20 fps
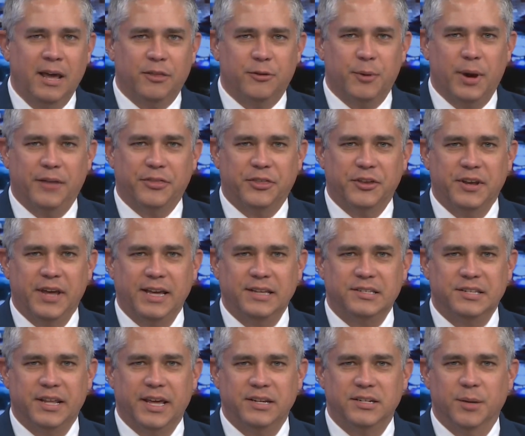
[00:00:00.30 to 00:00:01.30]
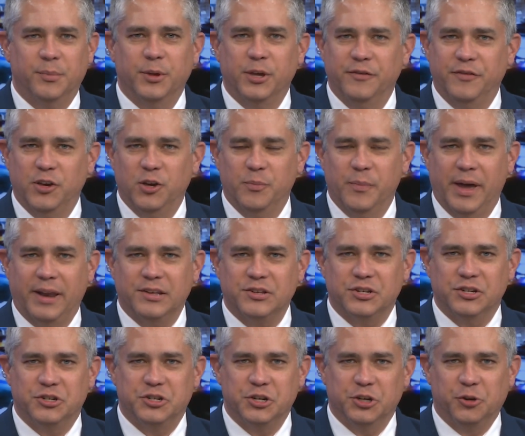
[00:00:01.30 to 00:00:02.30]
Throughout the day today, WVU
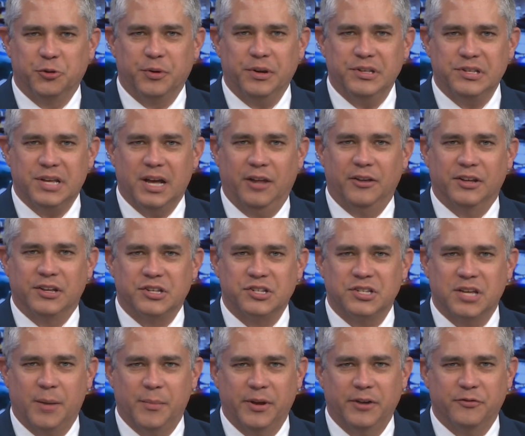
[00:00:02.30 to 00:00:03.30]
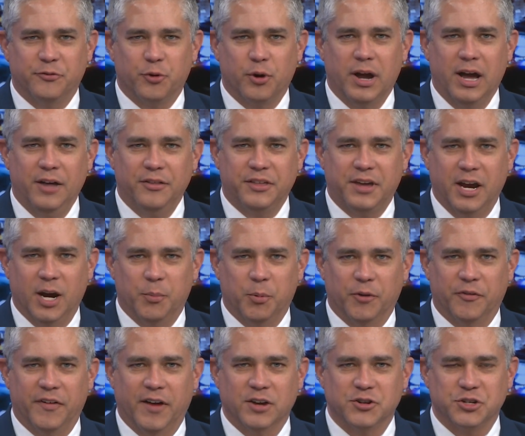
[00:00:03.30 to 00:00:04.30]
Medicine Children's held a summit for healthcare
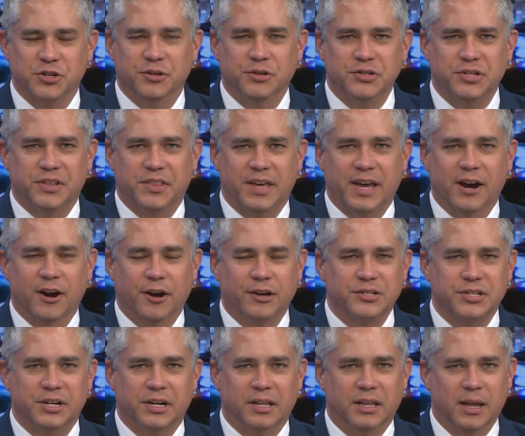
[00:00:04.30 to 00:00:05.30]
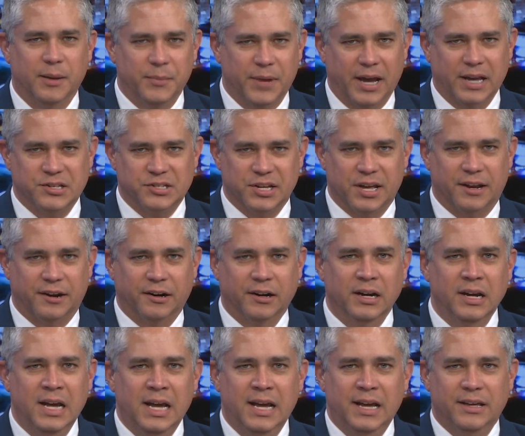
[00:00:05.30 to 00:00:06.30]
professionals at the Erickson Alumni Center.